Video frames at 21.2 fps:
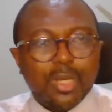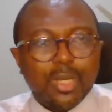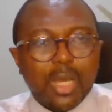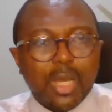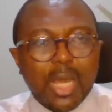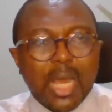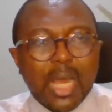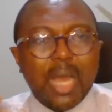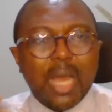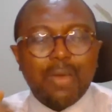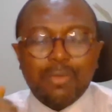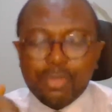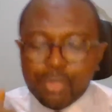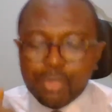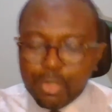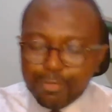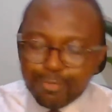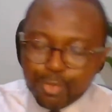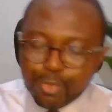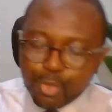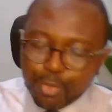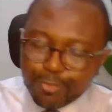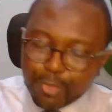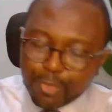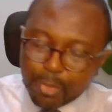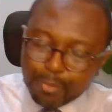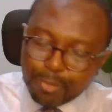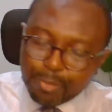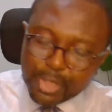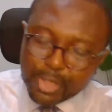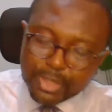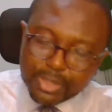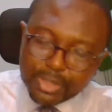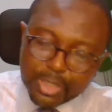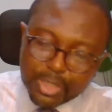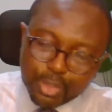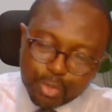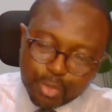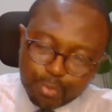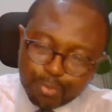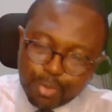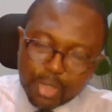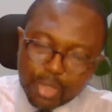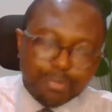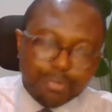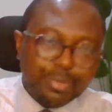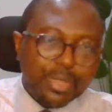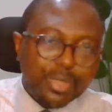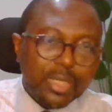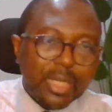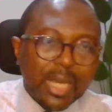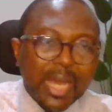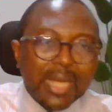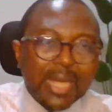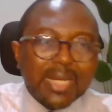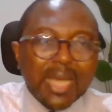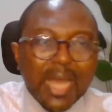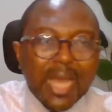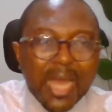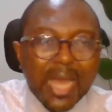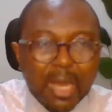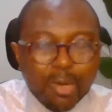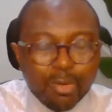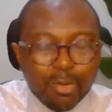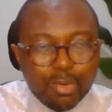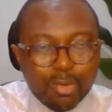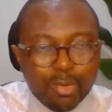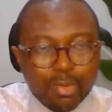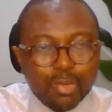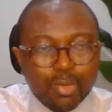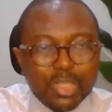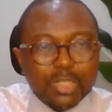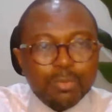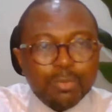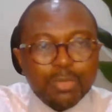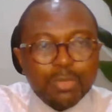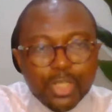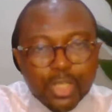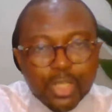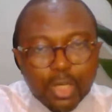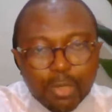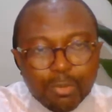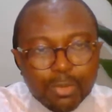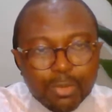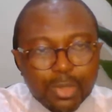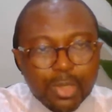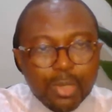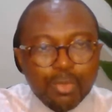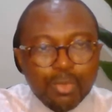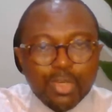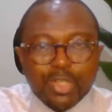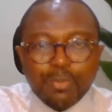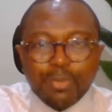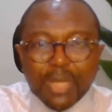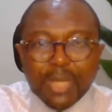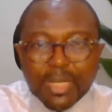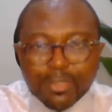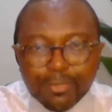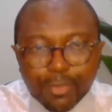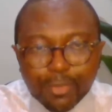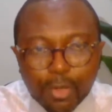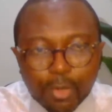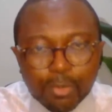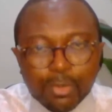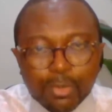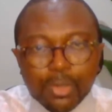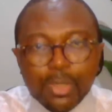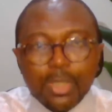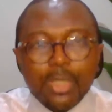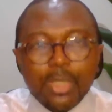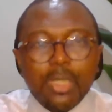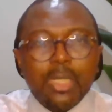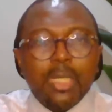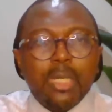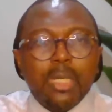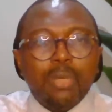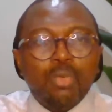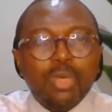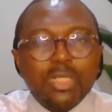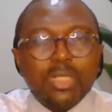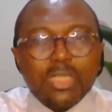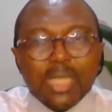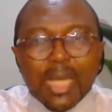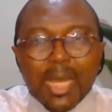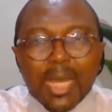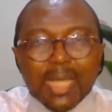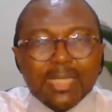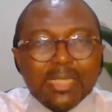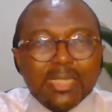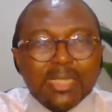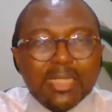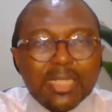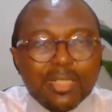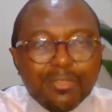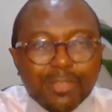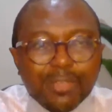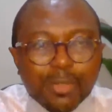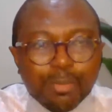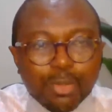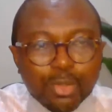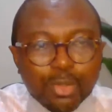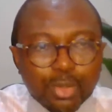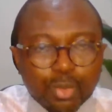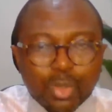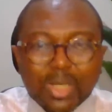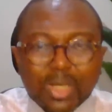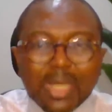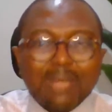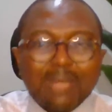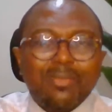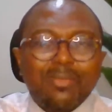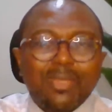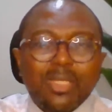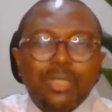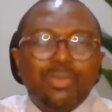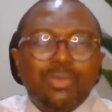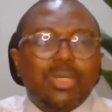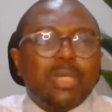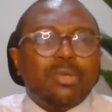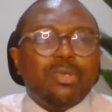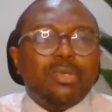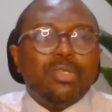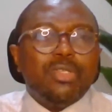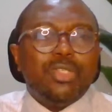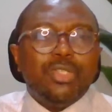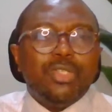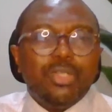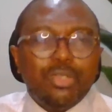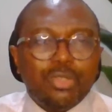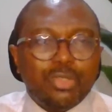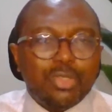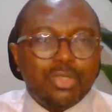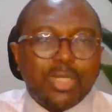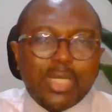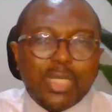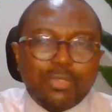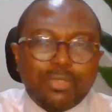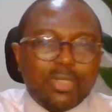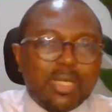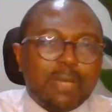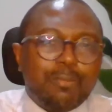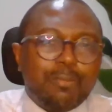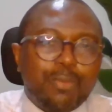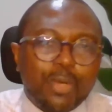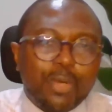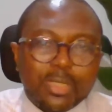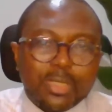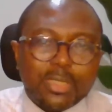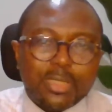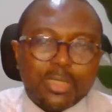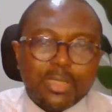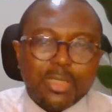How are we going to go from point A to point B, and how? Which medium, which platform, which are the deliverables? What are the things you are going to use to get to that point?